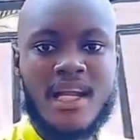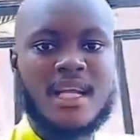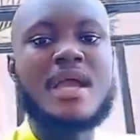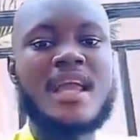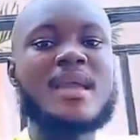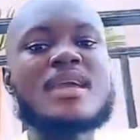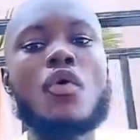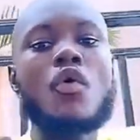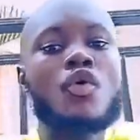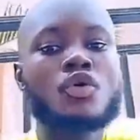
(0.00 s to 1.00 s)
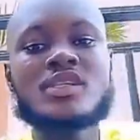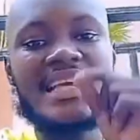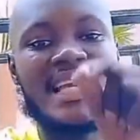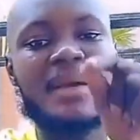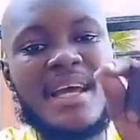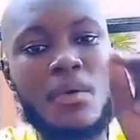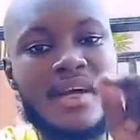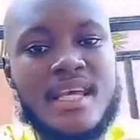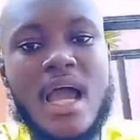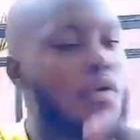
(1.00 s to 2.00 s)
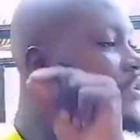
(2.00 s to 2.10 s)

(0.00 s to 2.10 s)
And the bia o cross check ben na wa ye